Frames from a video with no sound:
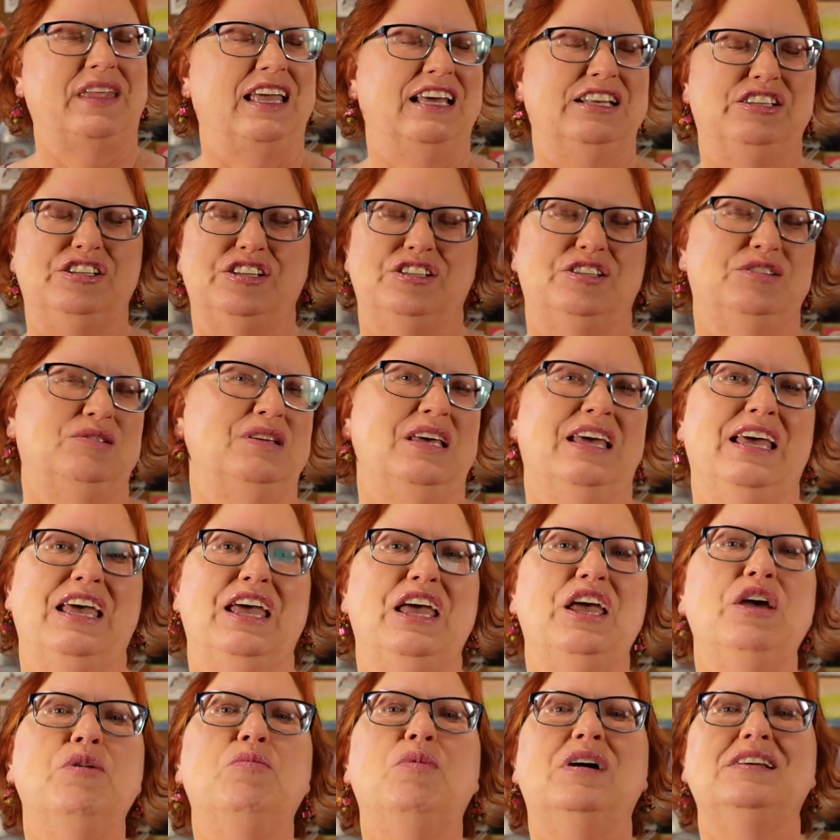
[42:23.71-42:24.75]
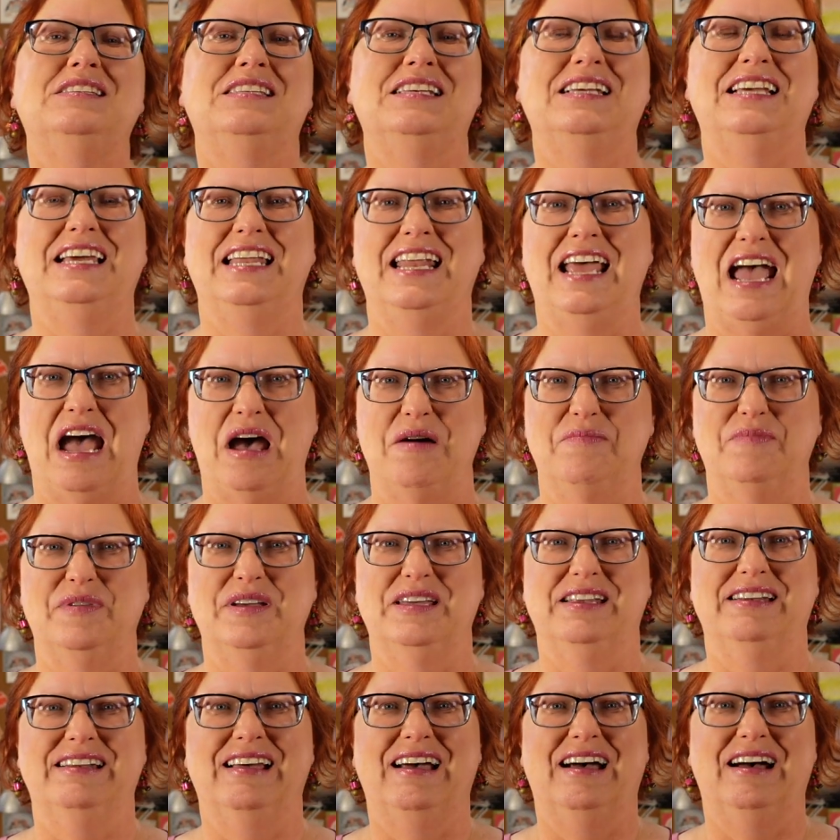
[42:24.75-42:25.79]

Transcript: it just, it wasn't going to happen.